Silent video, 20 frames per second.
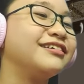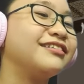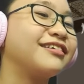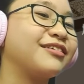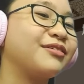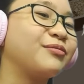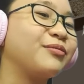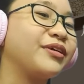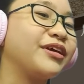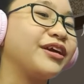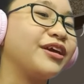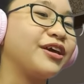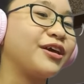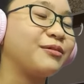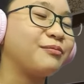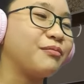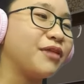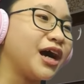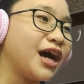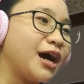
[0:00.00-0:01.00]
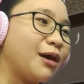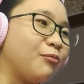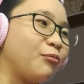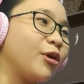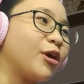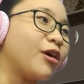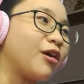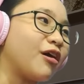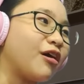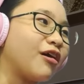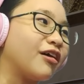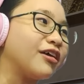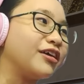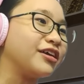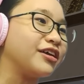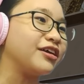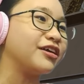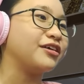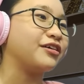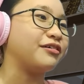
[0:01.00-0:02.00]
this is weird. Mom, where are
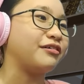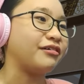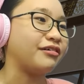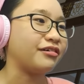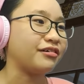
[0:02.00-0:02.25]
you?